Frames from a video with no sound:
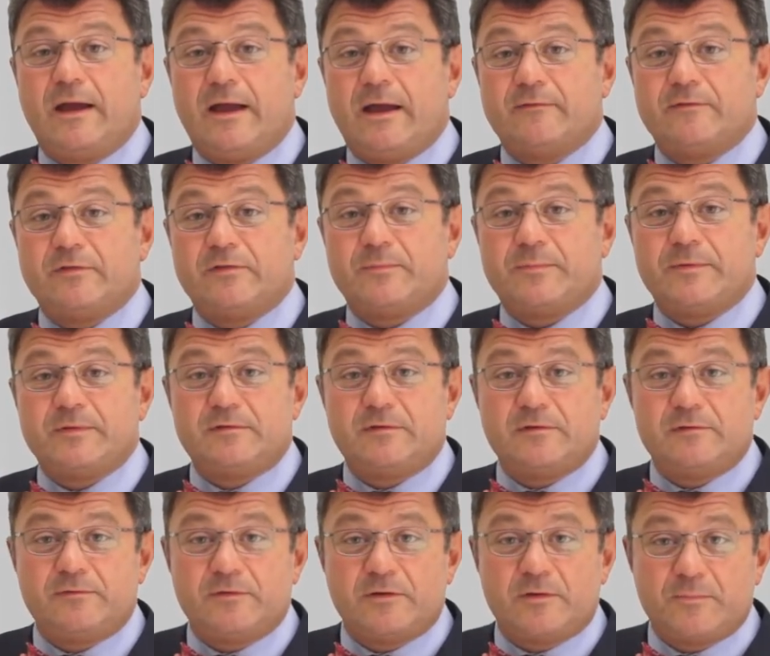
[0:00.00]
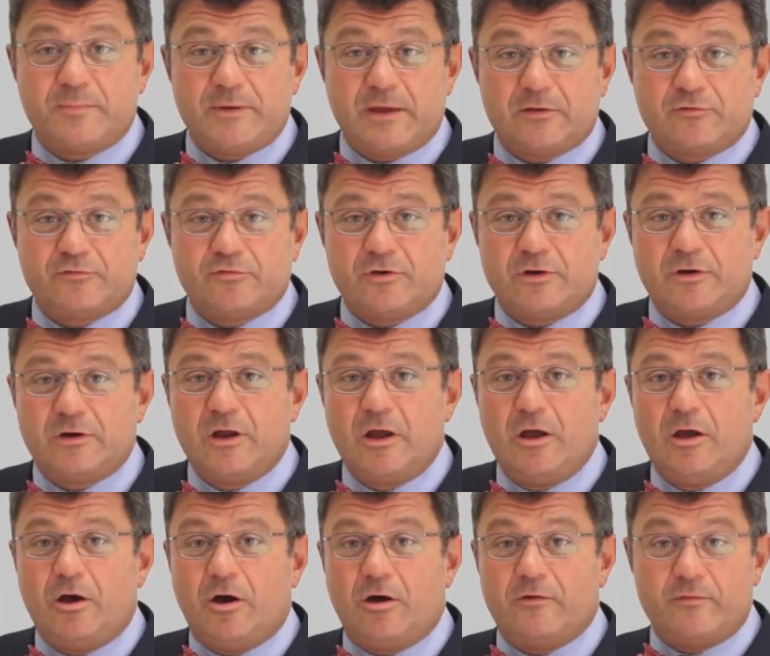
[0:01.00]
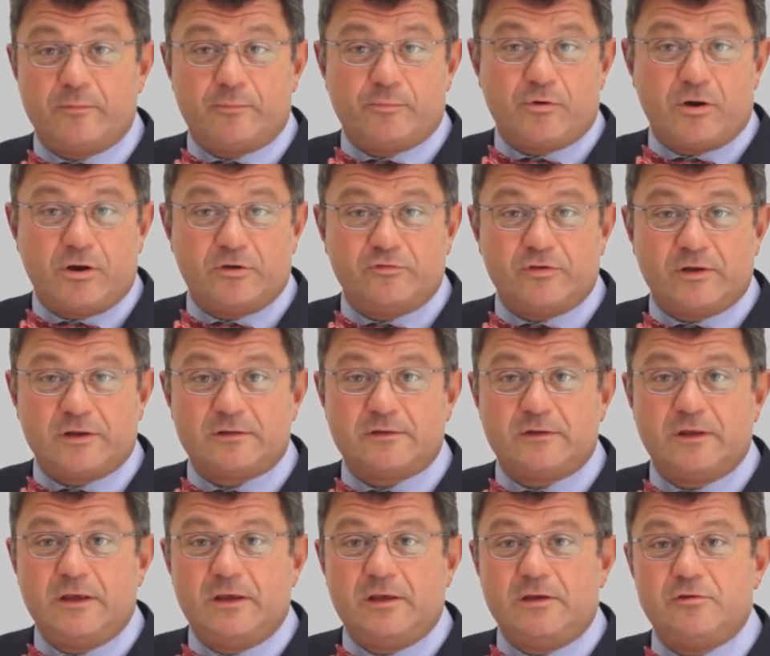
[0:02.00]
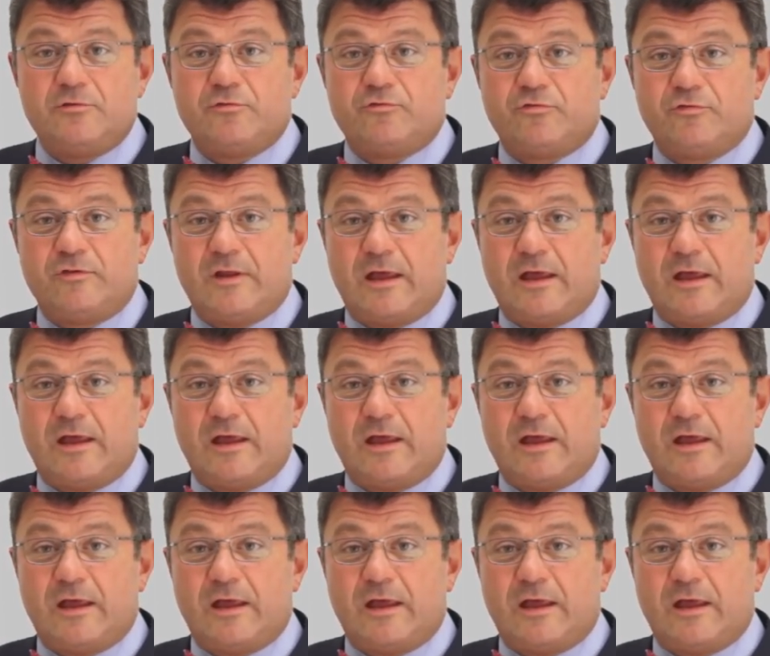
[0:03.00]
have a specific picture of a project, you should